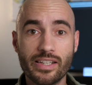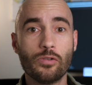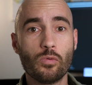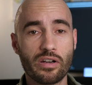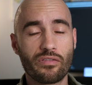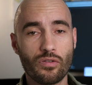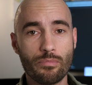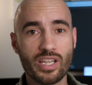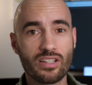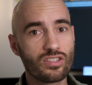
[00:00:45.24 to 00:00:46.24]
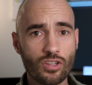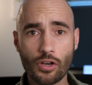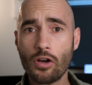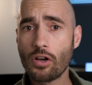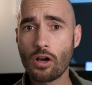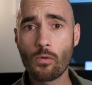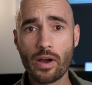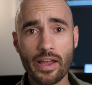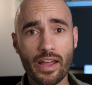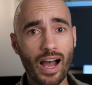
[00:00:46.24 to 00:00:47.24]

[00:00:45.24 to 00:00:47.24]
did work for me. So don't go away.